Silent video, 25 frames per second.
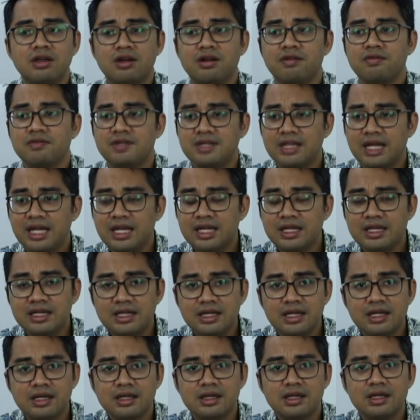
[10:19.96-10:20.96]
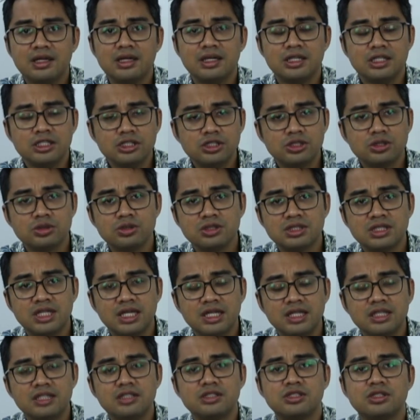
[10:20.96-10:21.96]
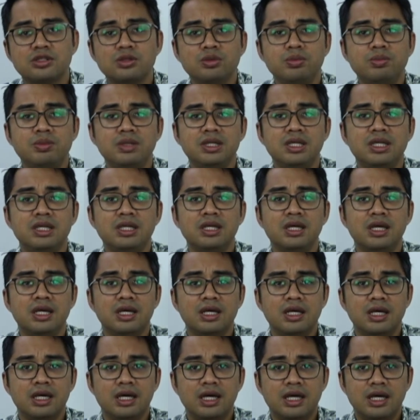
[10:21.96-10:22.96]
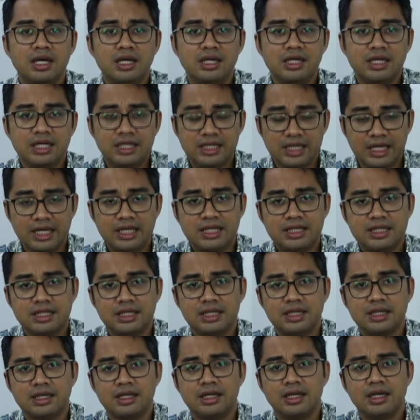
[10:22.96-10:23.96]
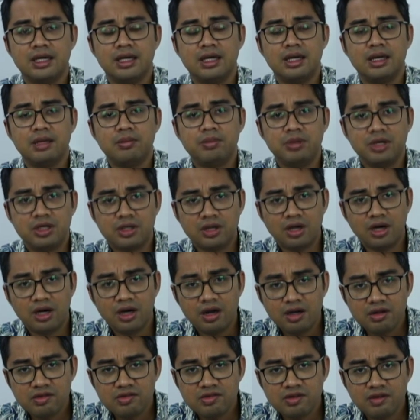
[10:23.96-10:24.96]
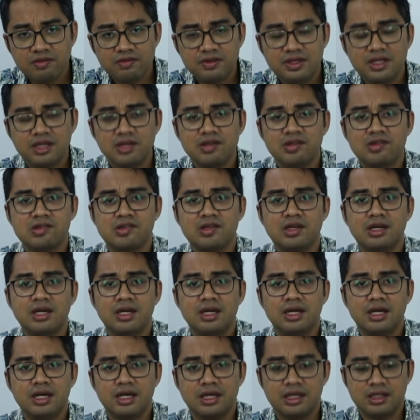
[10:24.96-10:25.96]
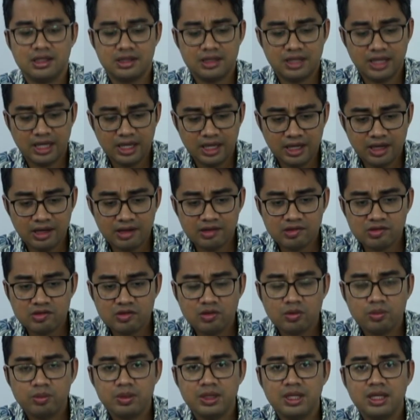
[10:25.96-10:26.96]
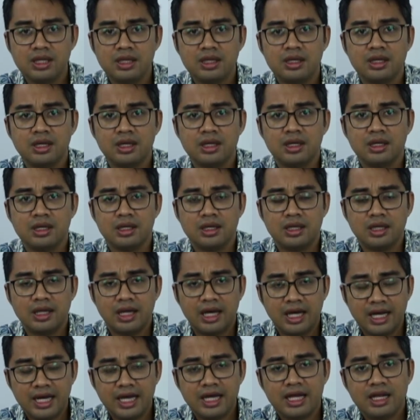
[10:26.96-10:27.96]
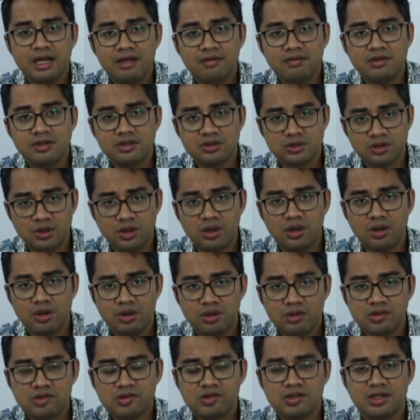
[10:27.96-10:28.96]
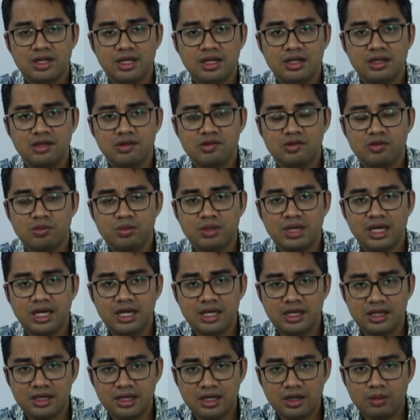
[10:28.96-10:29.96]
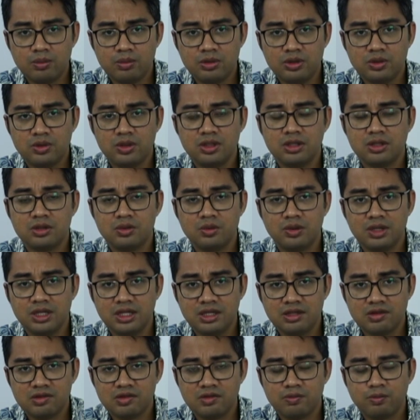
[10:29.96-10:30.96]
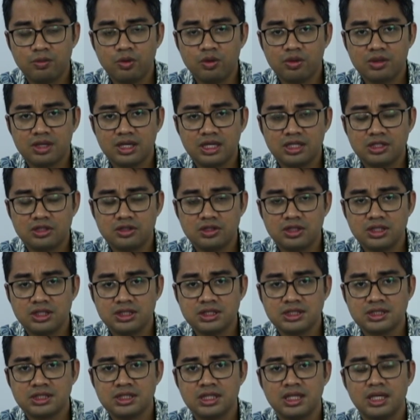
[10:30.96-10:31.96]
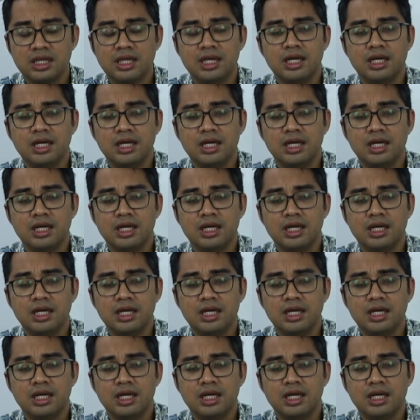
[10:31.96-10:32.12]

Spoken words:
of delicate issues that needs to be negated. And because of this, there has to be high-level talks that needs to be ironed out between the two leaders of both countries,